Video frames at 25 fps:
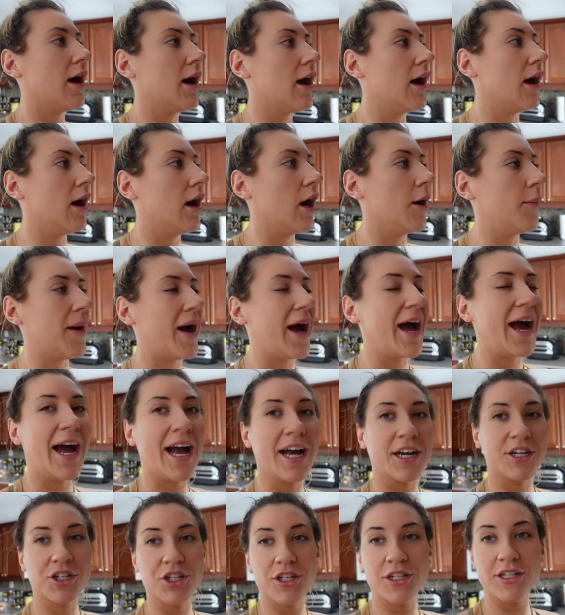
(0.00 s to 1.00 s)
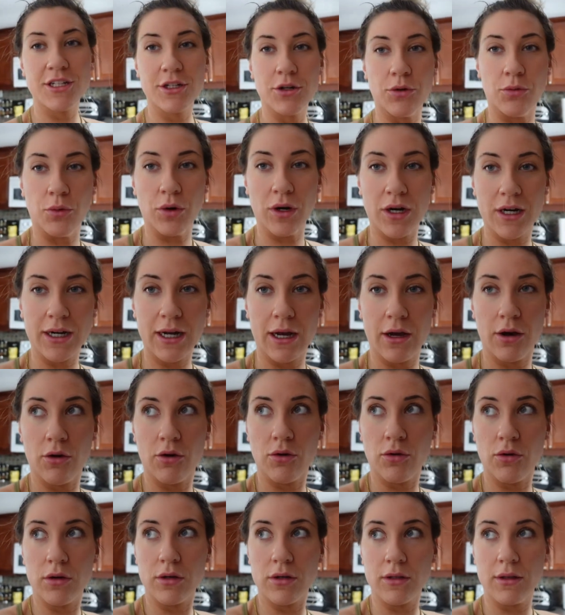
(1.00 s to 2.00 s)
Um, I actually did a
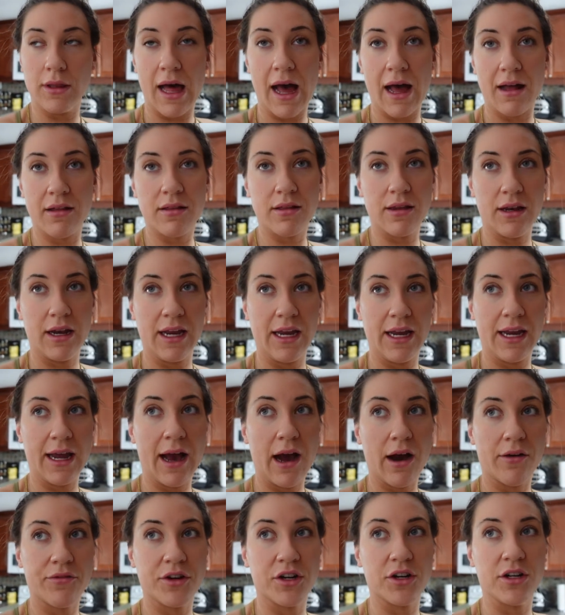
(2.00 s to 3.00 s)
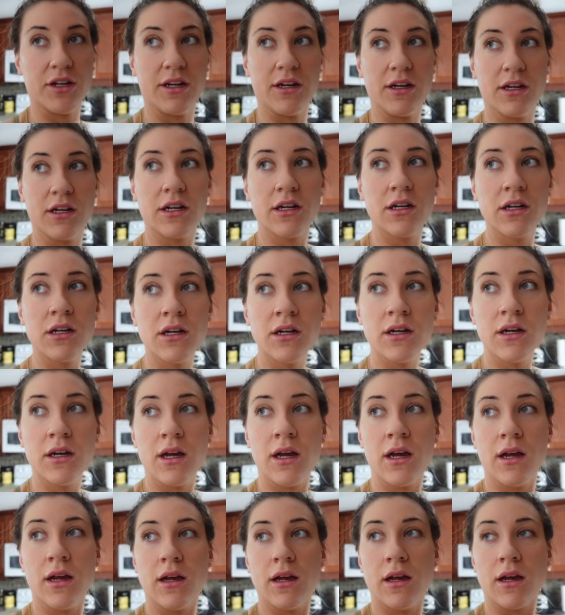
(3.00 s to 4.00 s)
workout last night after dinner
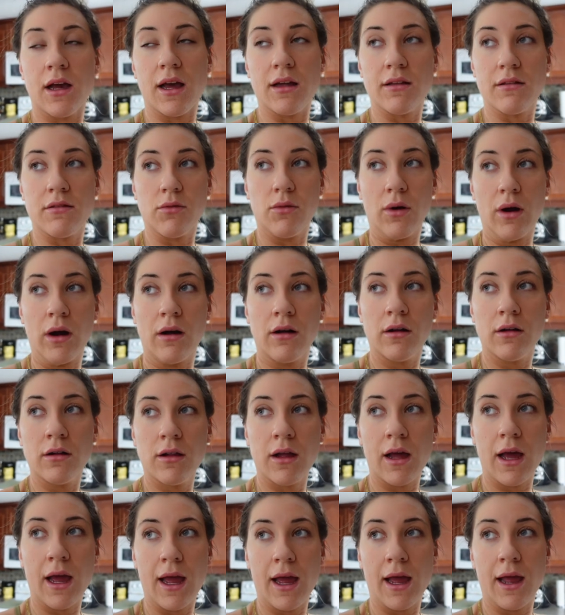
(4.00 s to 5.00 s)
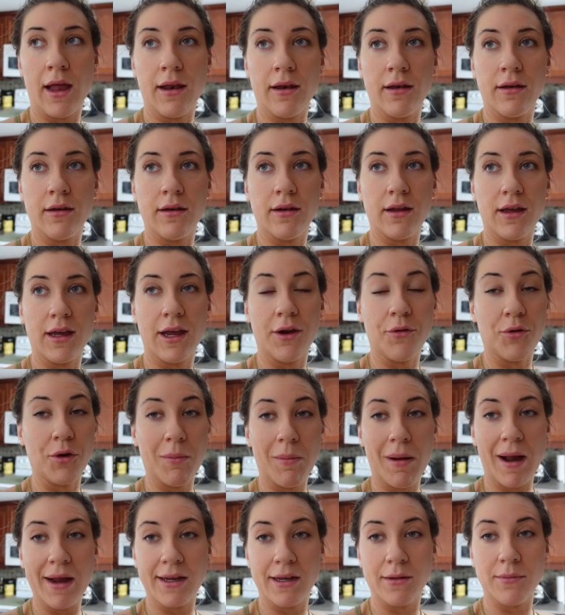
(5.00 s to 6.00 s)
as well and it
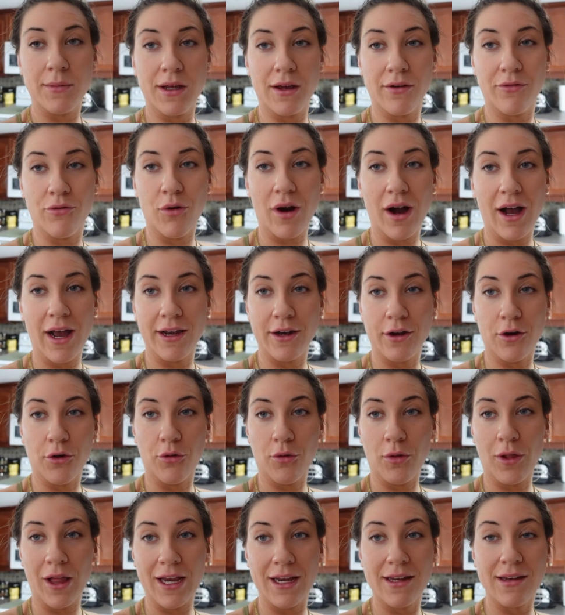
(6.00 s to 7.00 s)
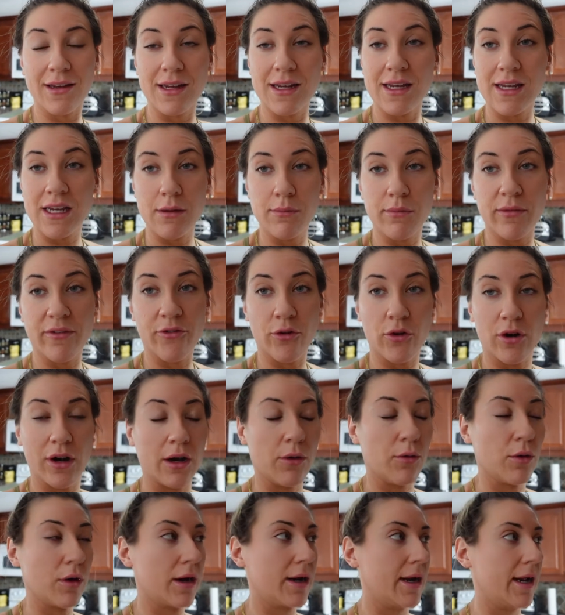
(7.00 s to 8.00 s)
reminded me of why I don't like to eat before I
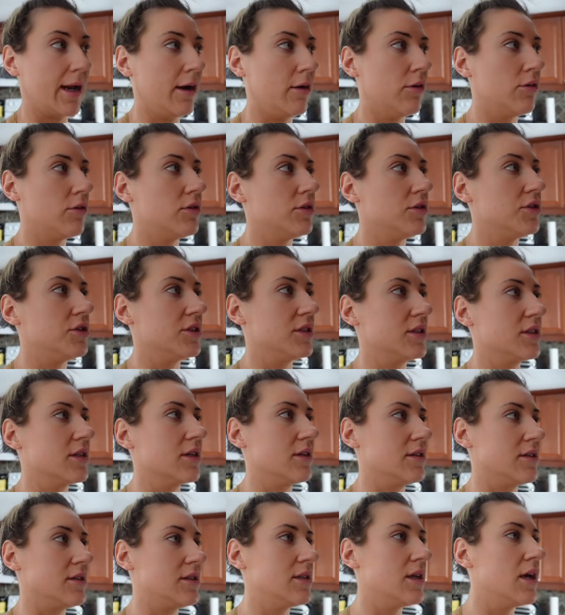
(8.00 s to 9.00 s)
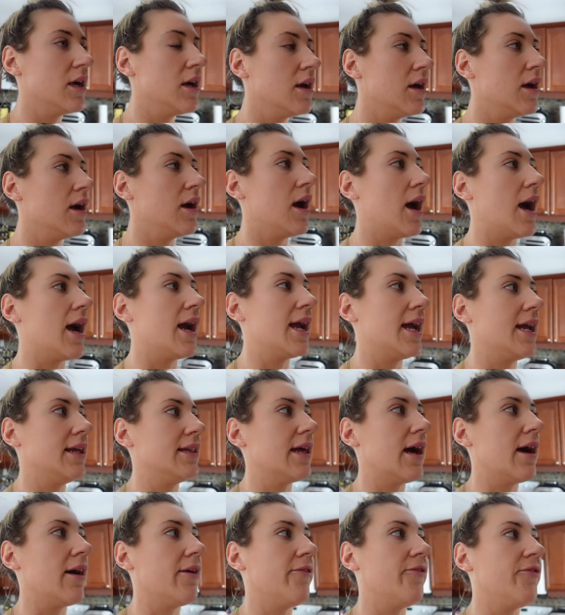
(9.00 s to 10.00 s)
work out just because I hate
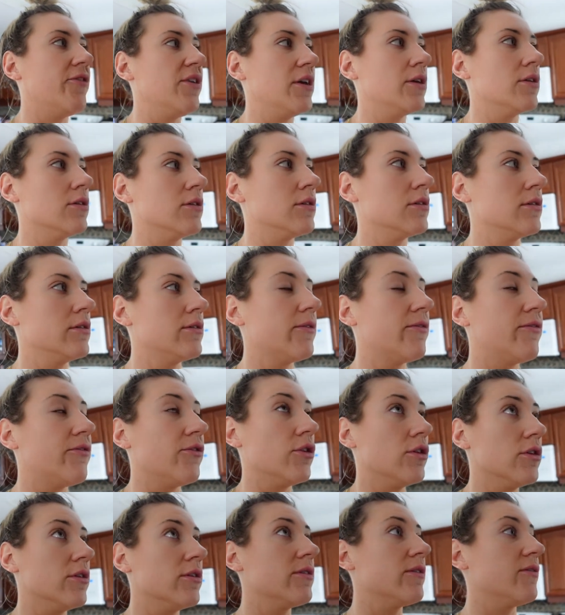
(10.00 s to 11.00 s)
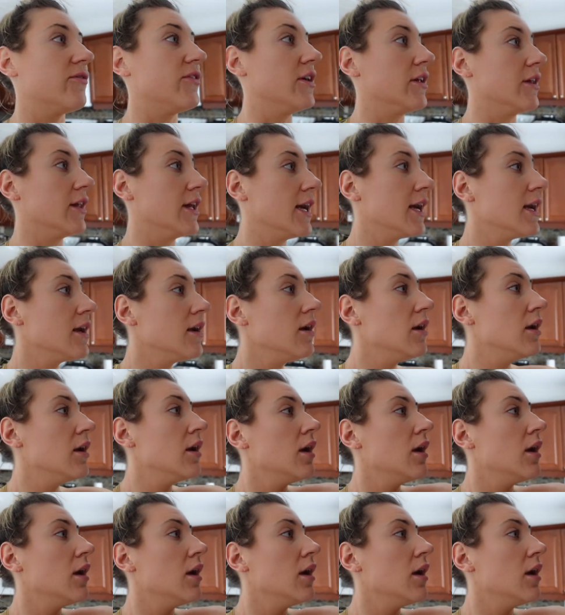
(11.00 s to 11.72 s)
that feel full feeling.